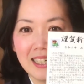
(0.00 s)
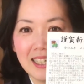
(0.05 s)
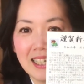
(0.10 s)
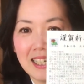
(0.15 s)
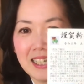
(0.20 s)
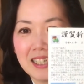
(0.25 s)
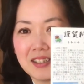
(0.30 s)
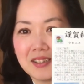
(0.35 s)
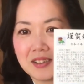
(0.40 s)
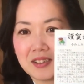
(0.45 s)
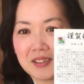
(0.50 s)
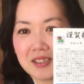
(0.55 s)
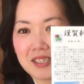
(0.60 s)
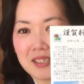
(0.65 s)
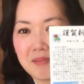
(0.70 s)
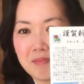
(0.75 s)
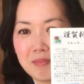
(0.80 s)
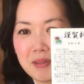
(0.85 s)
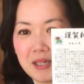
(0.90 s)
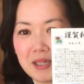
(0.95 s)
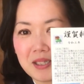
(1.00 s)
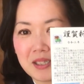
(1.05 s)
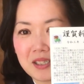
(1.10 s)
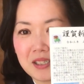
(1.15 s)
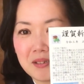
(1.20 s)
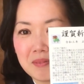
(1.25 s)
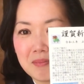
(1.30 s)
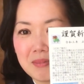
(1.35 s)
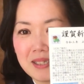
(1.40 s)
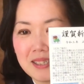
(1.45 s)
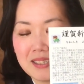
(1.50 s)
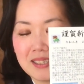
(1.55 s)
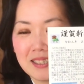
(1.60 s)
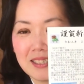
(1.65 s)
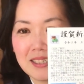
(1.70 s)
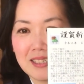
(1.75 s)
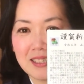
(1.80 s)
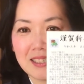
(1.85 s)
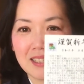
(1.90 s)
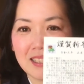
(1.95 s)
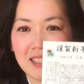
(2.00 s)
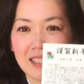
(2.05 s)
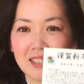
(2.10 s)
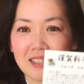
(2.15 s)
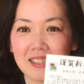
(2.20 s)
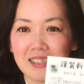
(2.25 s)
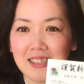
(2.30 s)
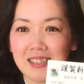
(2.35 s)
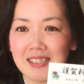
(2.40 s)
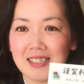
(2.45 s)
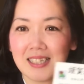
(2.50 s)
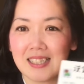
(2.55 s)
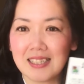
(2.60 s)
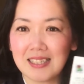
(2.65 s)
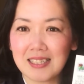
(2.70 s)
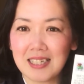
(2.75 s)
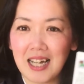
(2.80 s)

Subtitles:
and also some personal message that he says,